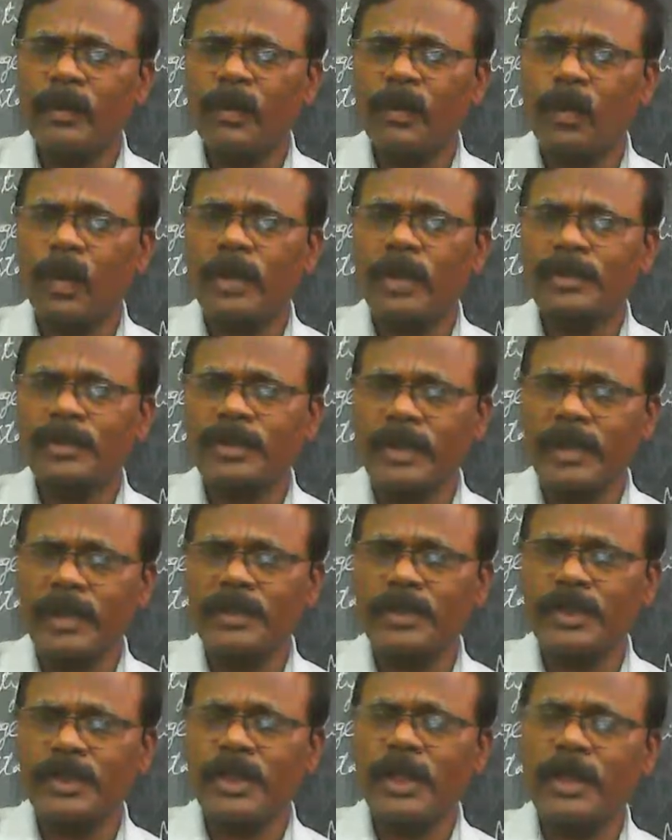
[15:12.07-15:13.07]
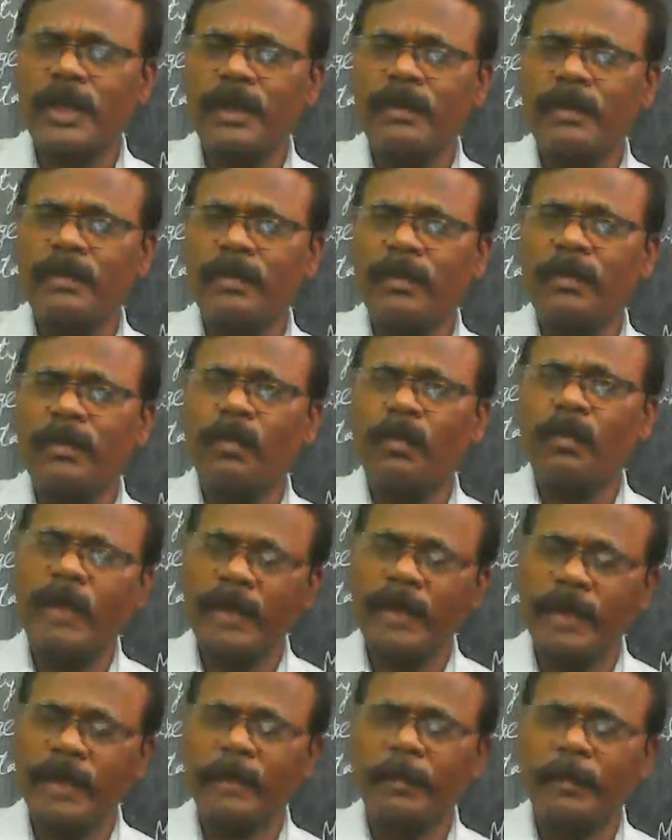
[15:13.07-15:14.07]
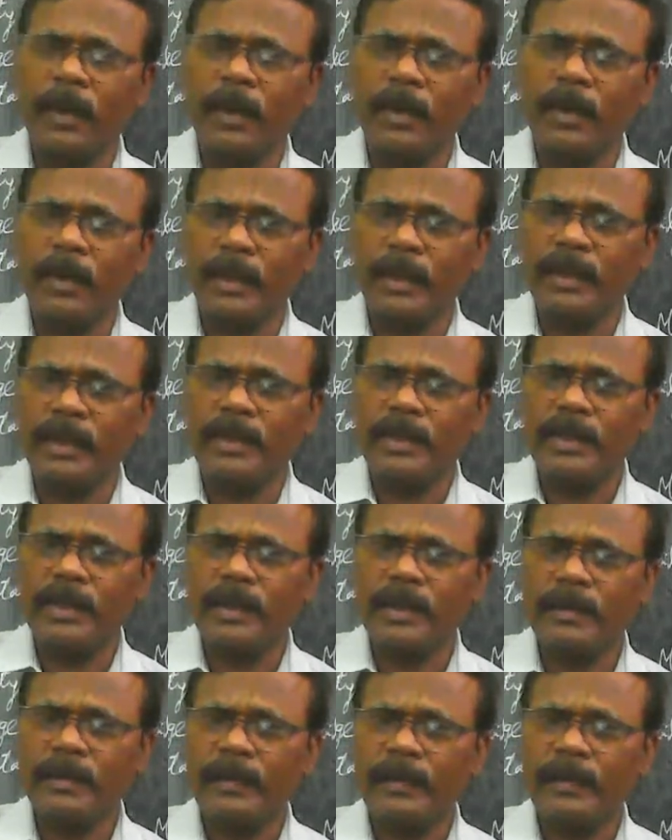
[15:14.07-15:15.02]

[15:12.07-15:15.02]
was considered very important